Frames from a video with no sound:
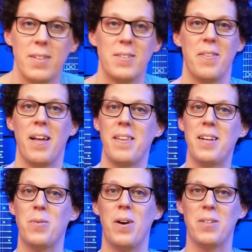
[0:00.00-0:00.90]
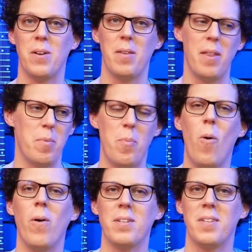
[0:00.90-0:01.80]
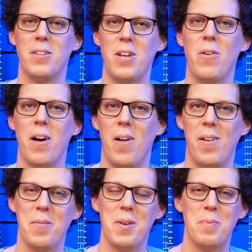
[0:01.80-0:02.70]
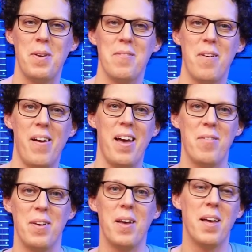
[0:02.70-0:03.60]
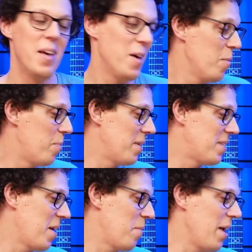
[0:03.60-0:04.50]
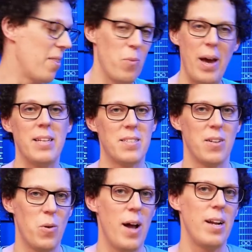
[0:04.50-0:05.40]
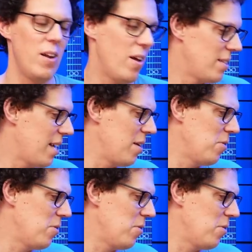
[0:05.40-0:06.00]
So that's why it's got the port, the donut hole, must be very heavy. But yeah, the weight's quite a lot, and